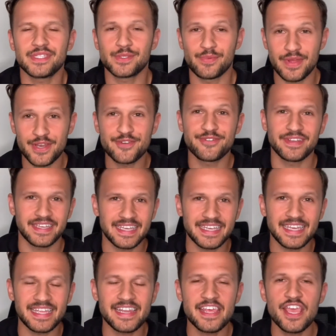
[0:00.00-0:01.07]
when drinking
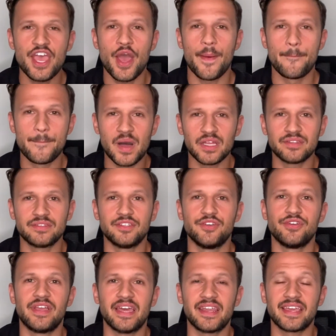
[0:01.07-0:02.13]
it, but you
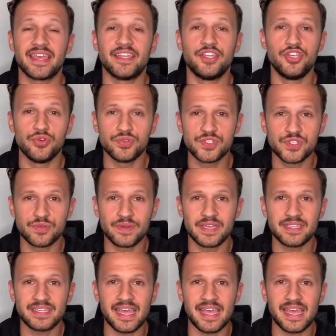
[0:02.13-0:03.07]
gotta get used to it.